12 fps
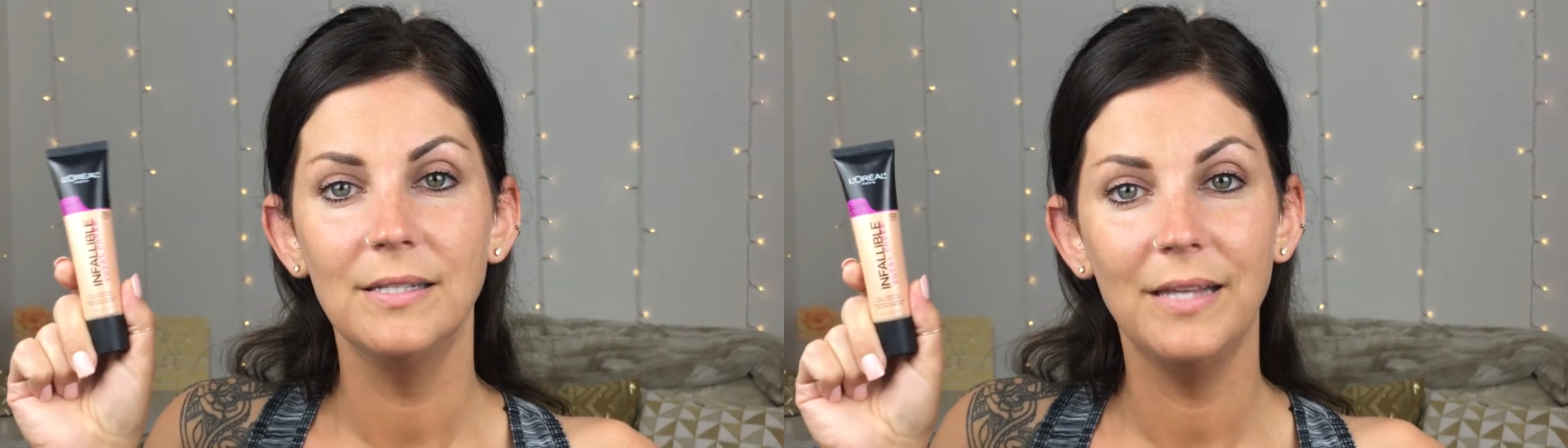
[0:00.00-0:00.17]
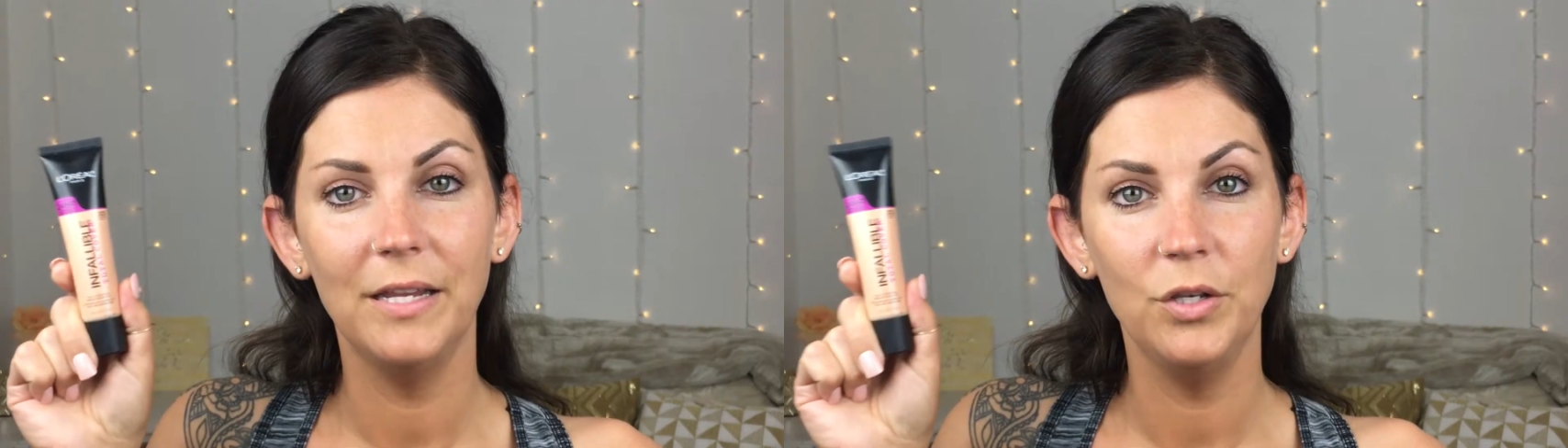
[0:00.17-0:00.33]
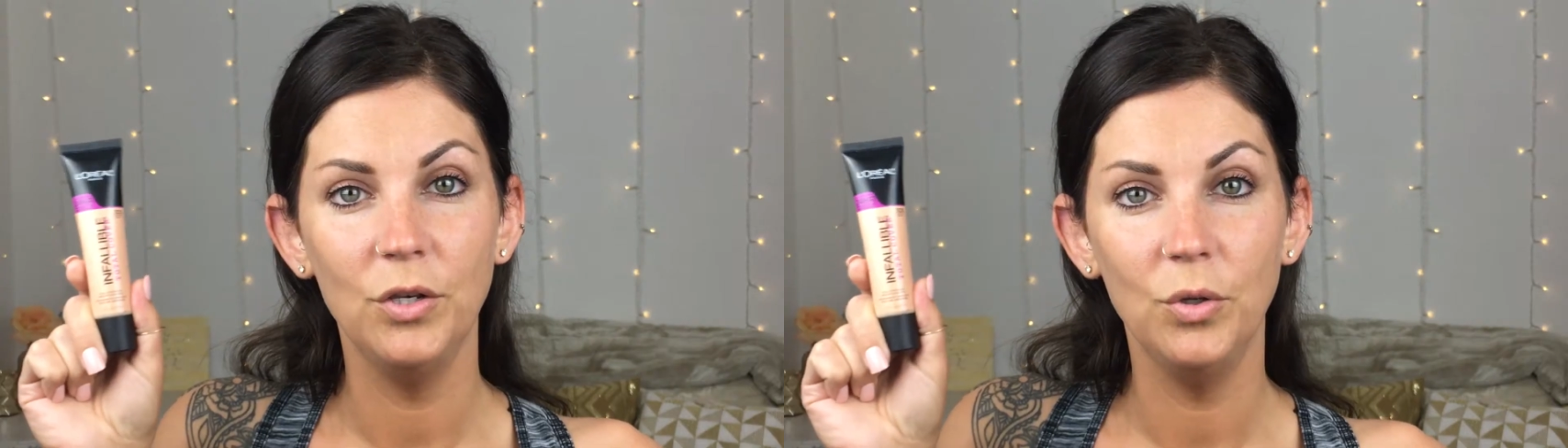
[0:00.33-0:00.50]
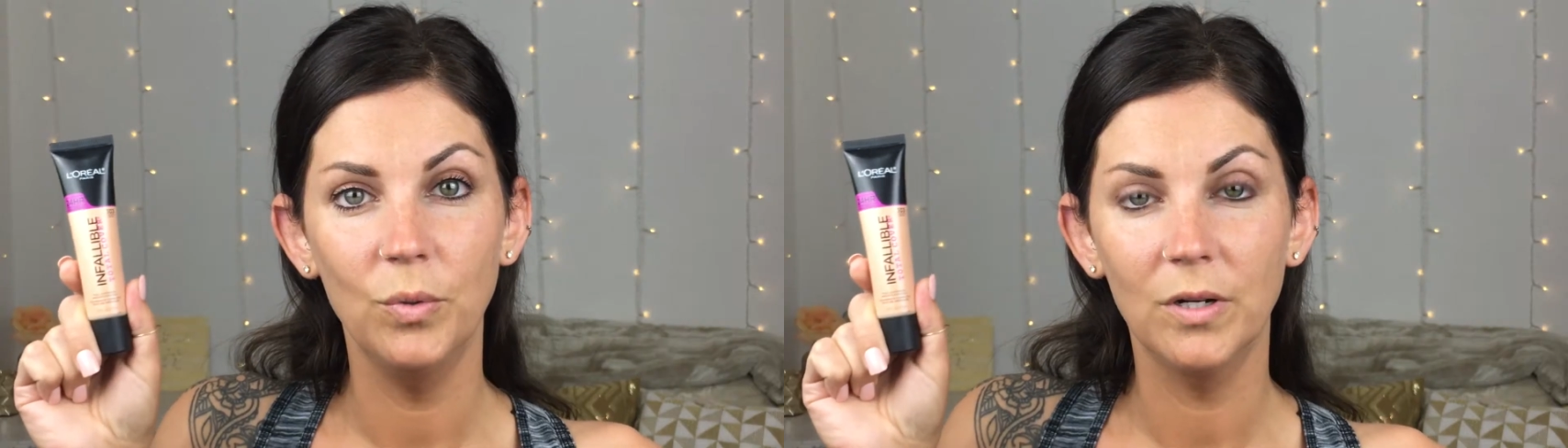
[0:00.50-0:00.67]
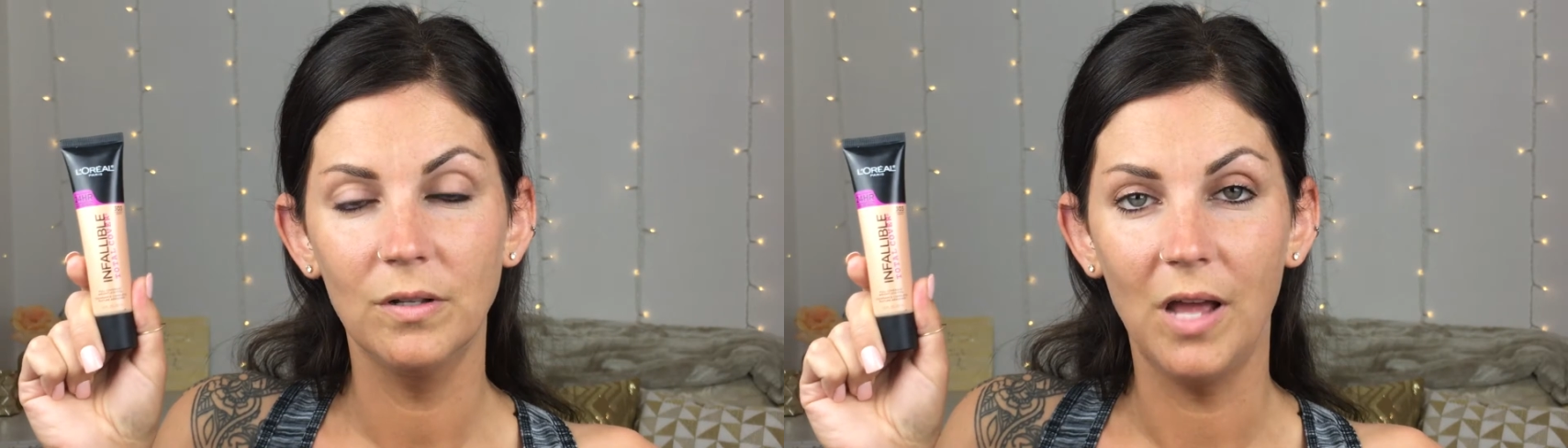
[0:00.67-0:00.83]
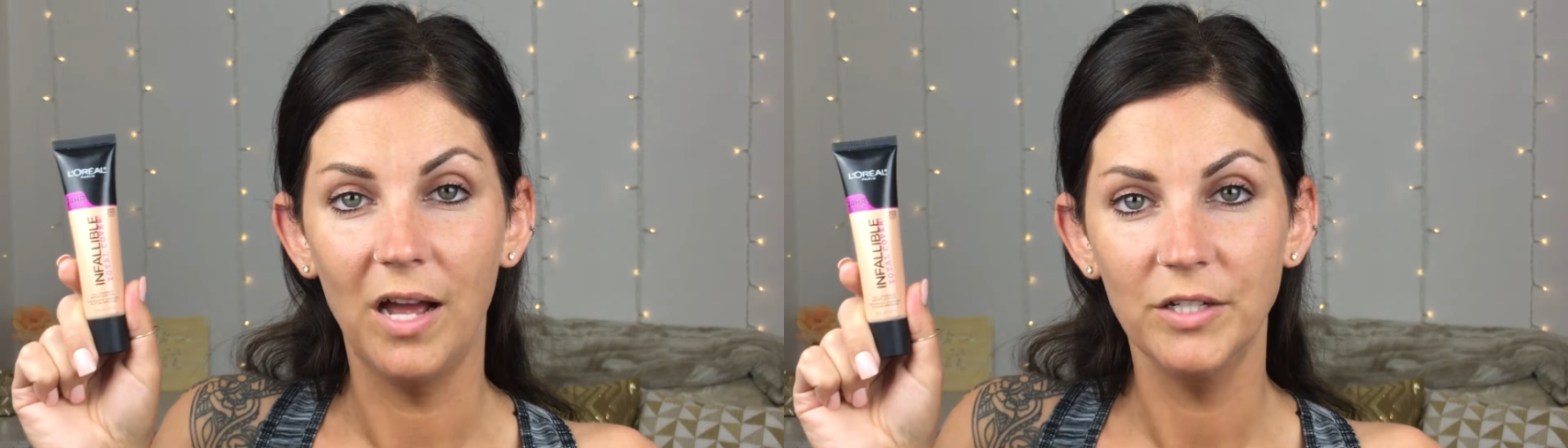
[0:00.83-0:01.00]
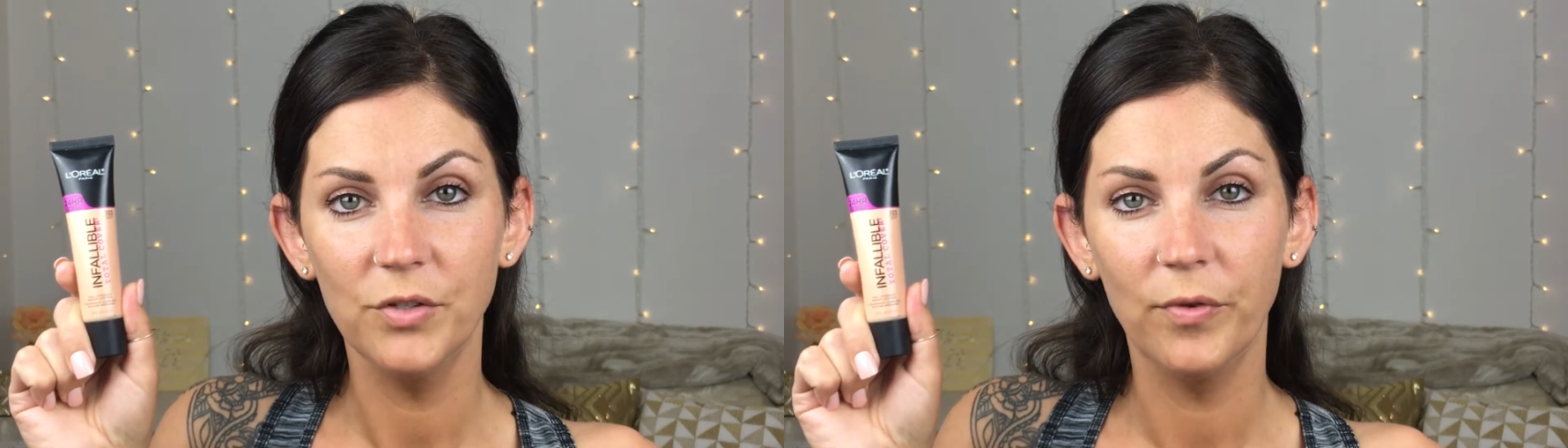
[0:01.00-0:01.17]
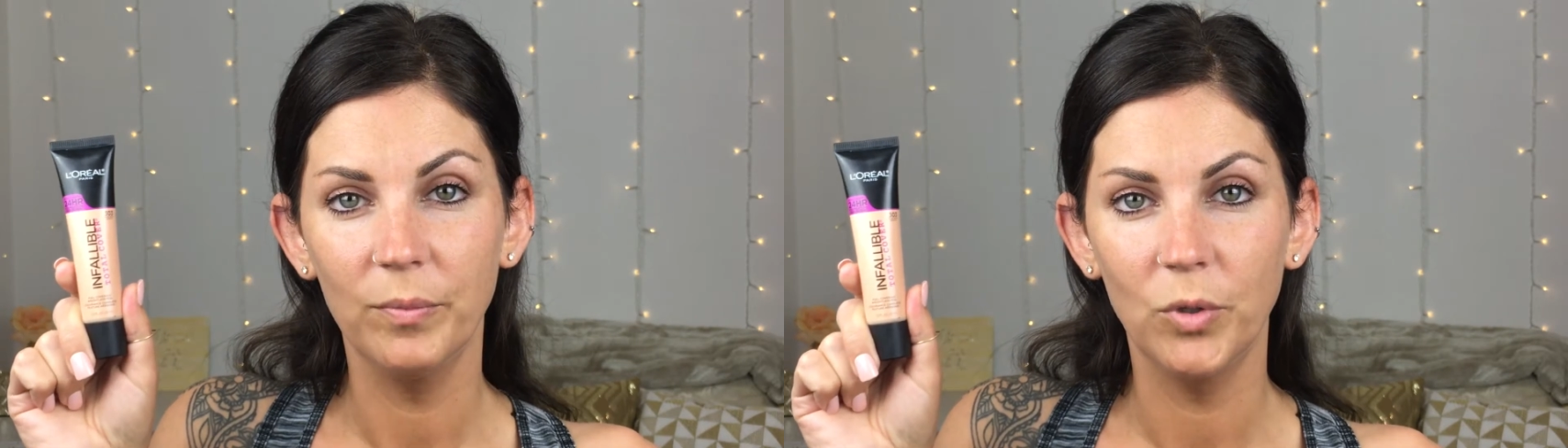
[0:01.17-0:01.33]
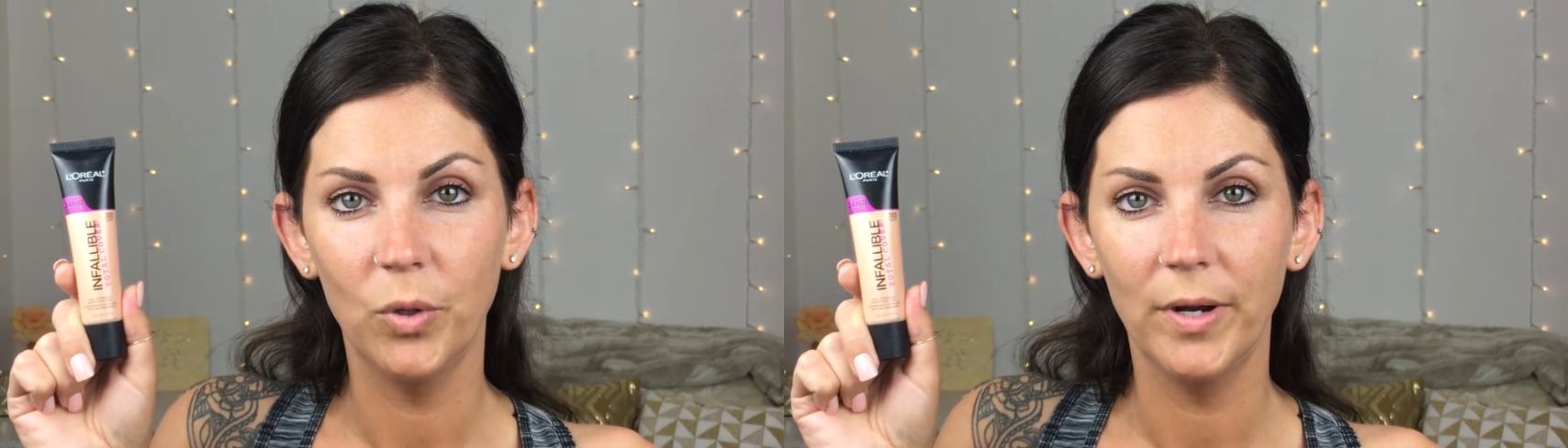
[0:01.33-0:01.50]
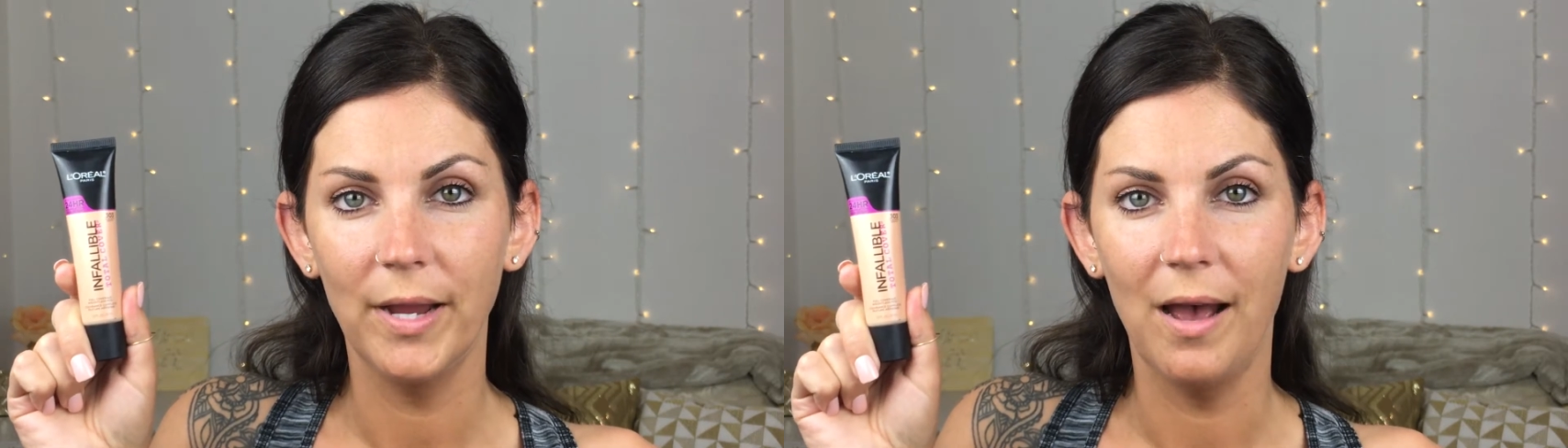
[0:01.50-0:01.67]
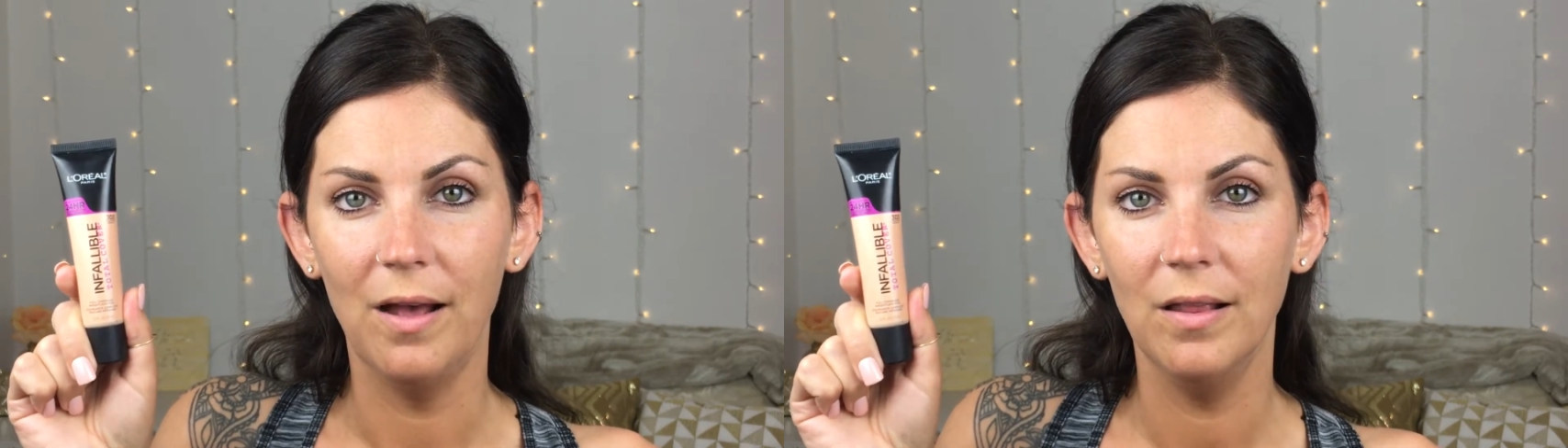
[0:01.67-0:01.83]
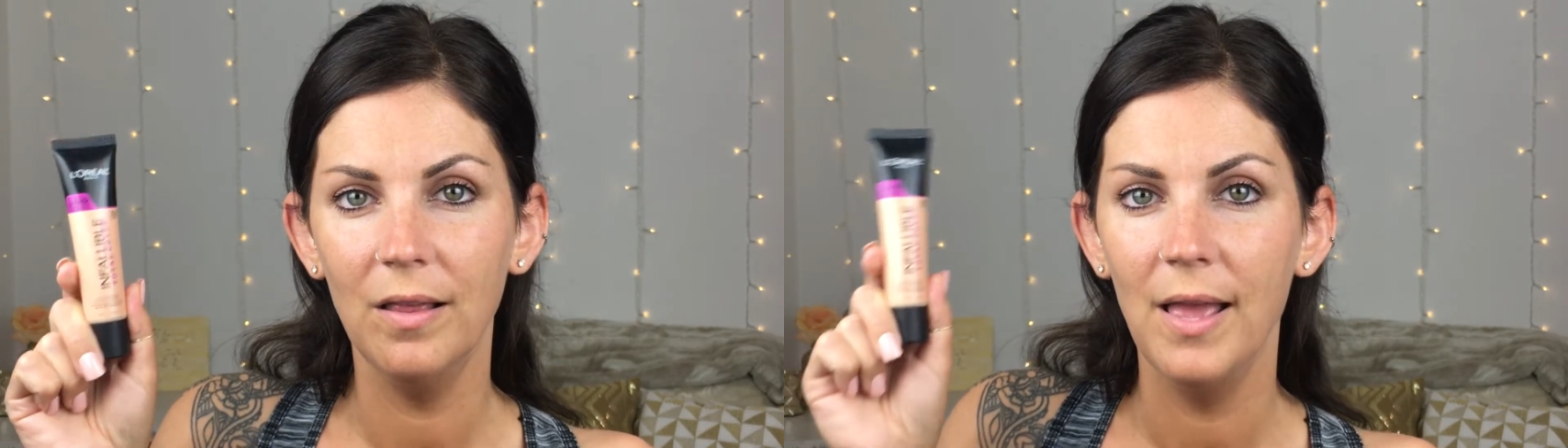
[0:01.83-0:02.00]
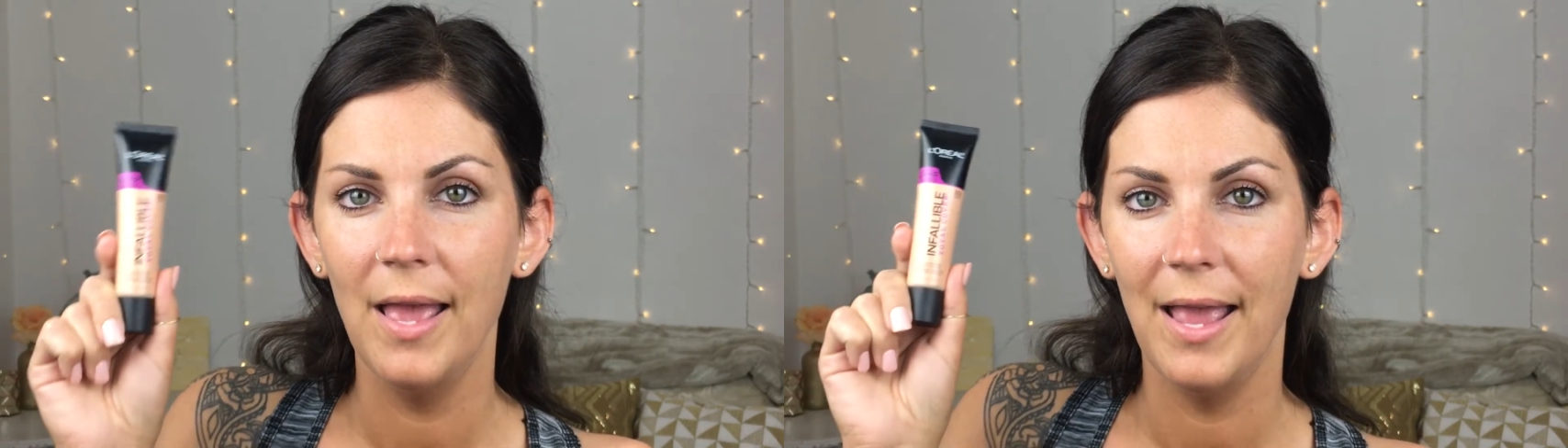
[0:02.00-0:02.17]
is a newer launch from L'Oreal,